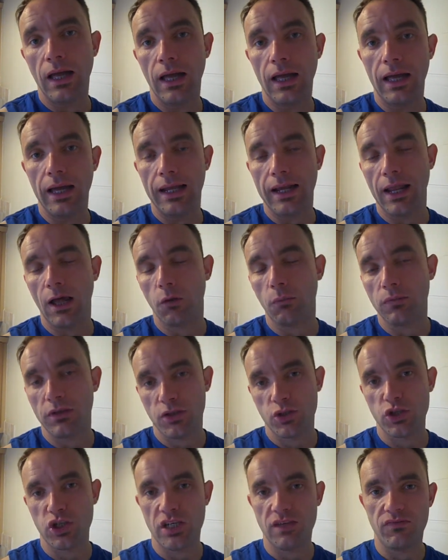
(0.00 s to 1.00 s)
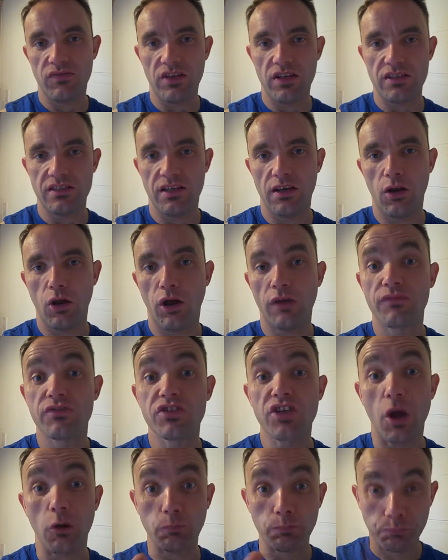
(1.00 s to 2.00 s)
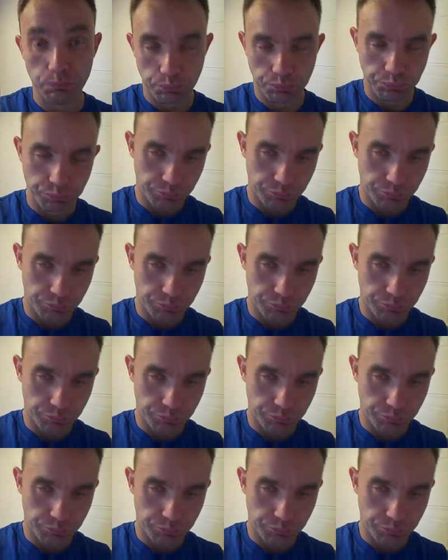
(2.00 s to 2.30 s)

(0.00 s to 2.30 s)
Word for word: uh, and help me achieve things in life. So,